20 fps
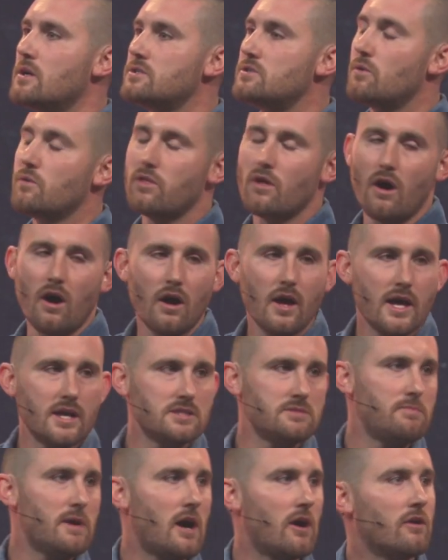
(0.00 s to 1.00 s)
So with all
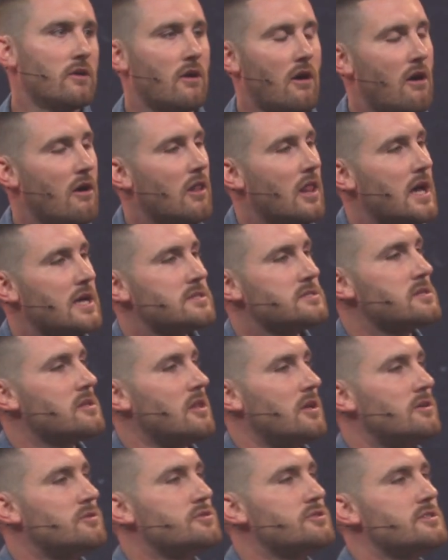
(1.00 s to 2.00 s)
heads bowed and all eyes
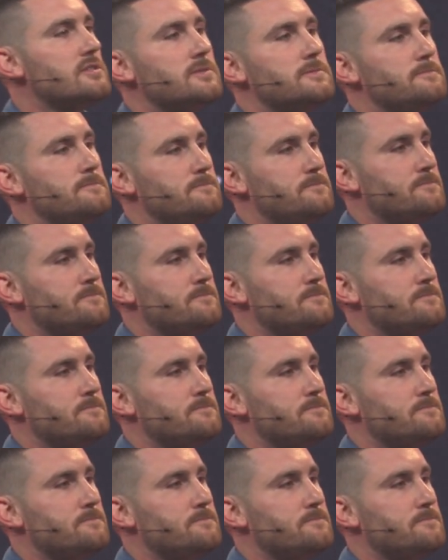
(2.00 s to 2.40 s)
closed,